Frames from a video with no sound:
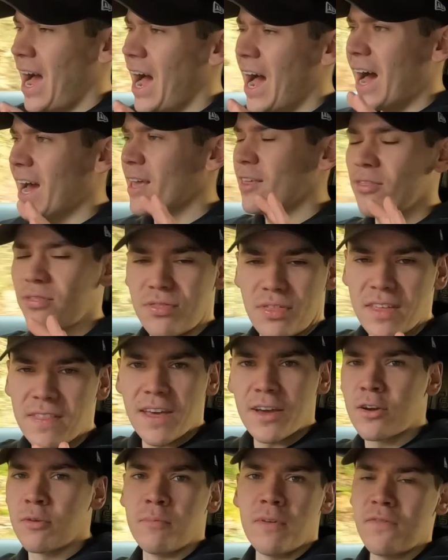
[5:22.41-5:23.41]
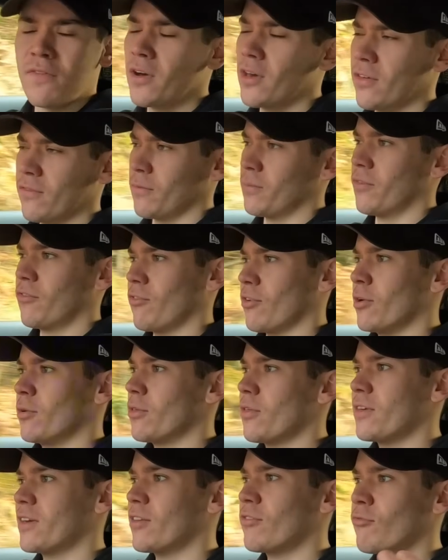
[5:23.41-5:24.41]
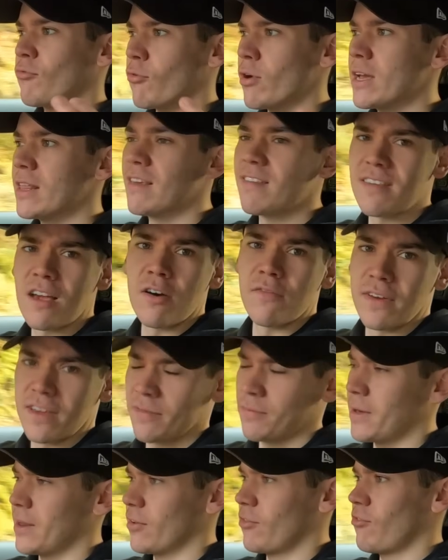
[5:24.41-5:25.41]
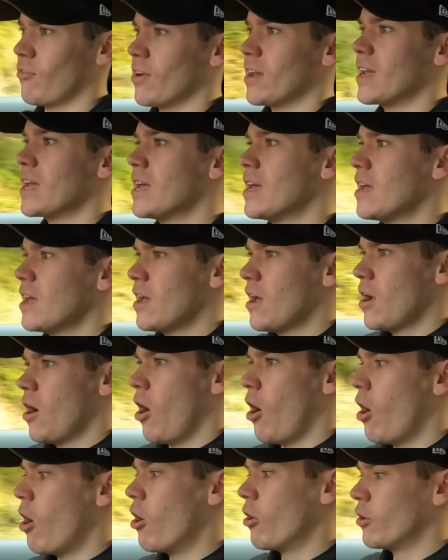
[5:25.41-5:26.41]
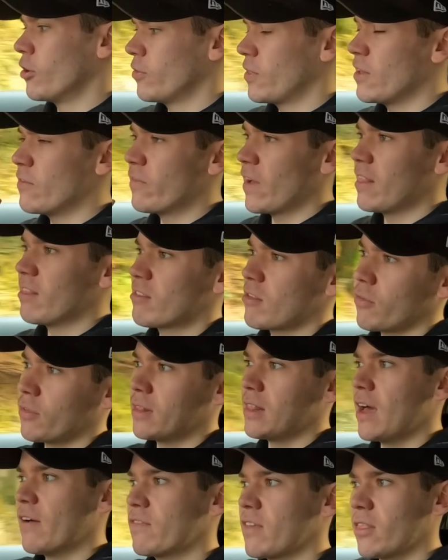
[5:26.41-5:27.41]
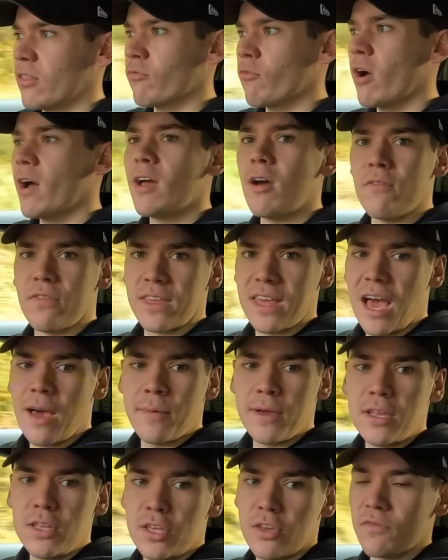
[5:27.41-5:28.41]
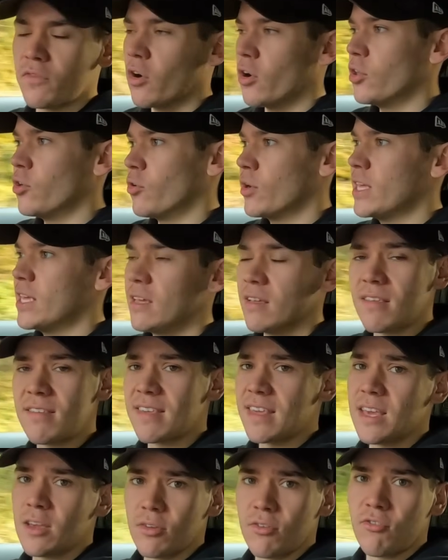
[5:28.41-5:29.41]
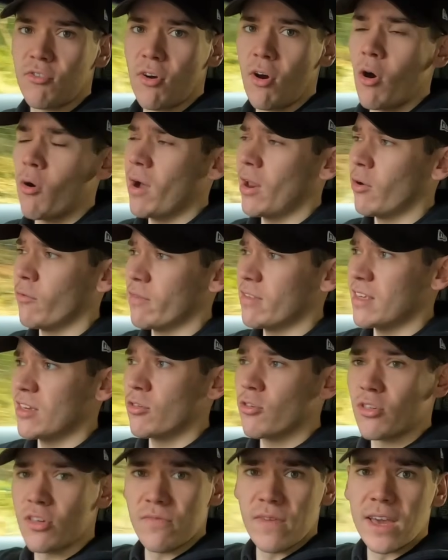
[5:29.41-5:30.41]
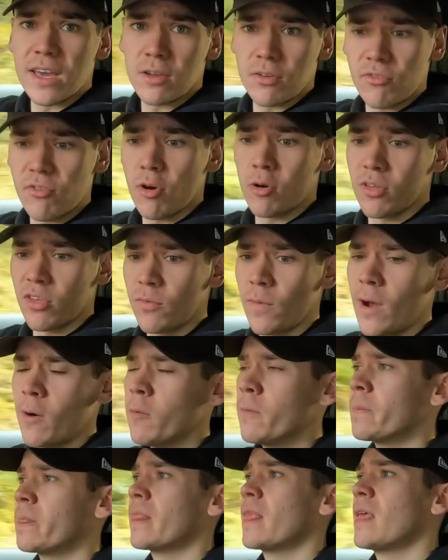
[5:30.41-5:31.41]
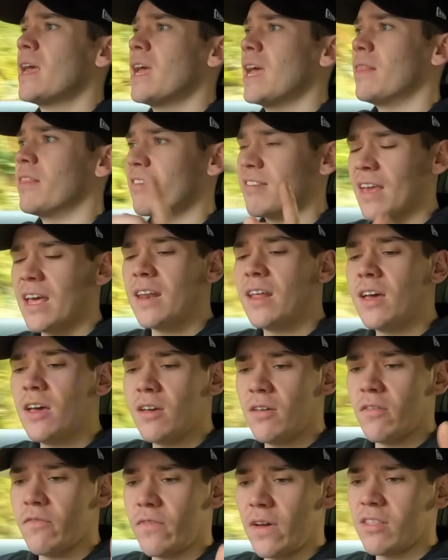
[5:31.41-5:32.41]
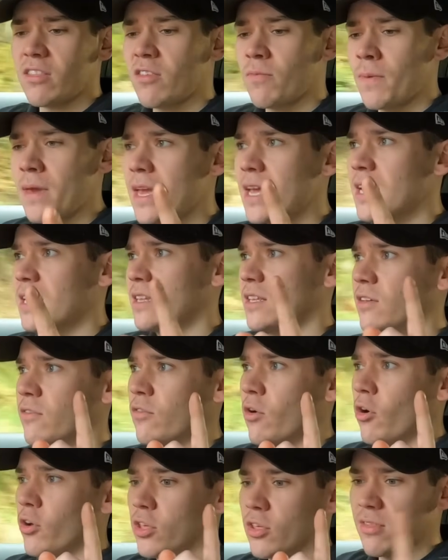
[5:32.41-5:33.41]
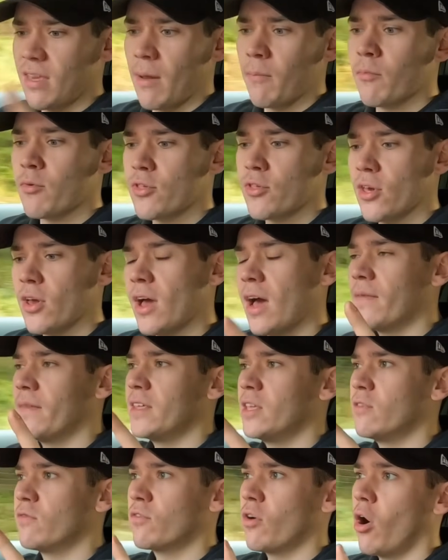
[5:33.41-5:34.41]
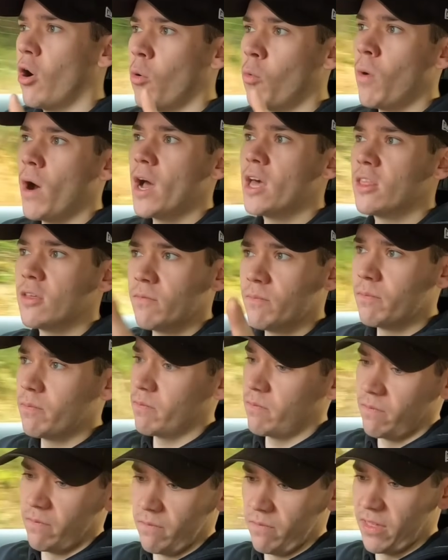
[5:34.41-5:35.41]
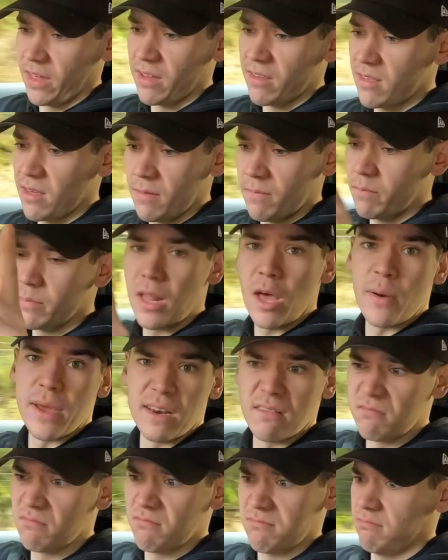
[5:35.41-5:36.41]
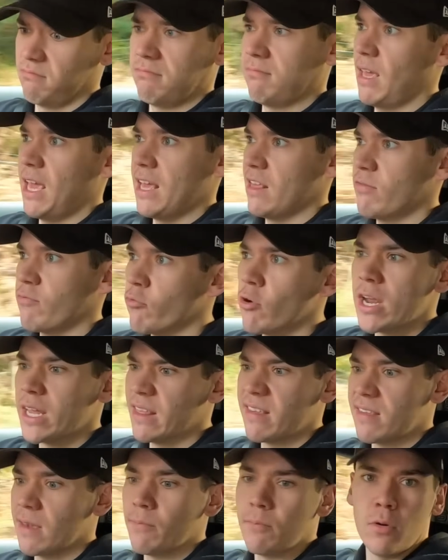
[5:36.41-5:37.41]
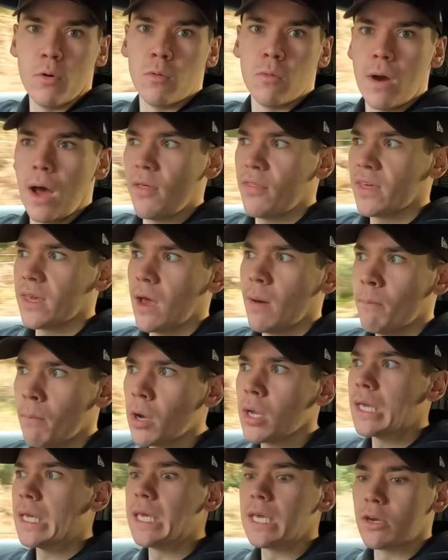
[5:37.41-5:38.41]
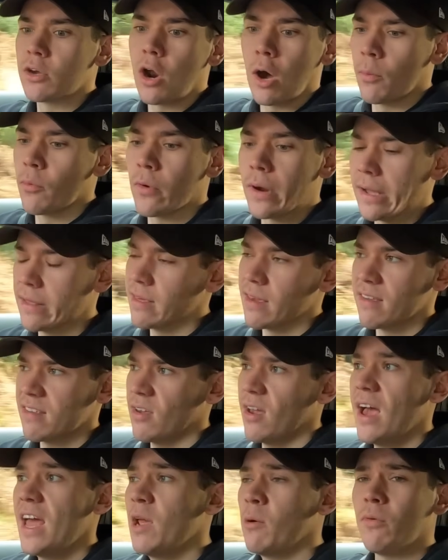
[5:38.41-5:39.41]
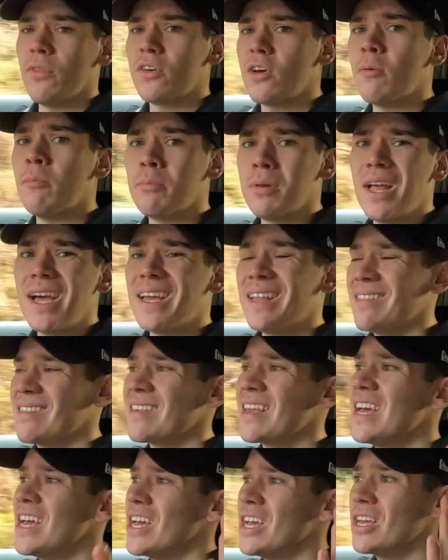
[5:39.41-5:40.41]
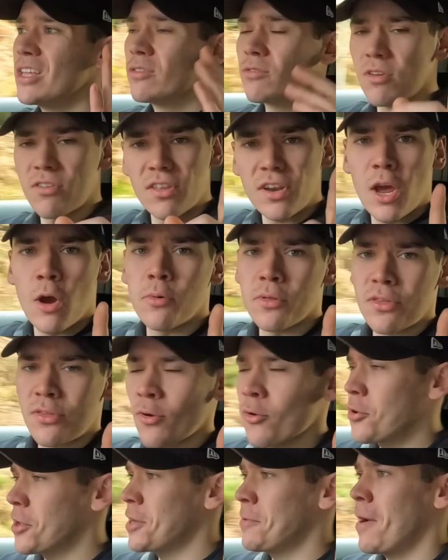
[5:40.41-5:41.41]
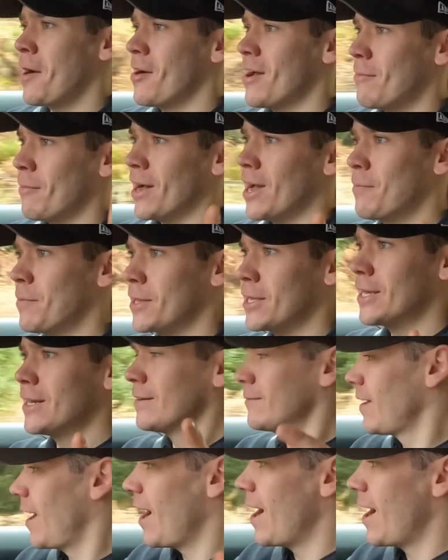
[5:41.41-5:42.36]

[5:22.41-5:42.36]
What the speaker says: I think that can be further from the truth. I think it's really self-explanatory. On the vents on the left and the right of the cabin, you've got your heated seat control and obviously just your vent control as well. In the centre, fan speed, you've got your temperature, and then you've got where the things are blowing. It's really simple. I think a monkey could operate it. So anyone that complains doesn't know what they're talking about, in my opinion.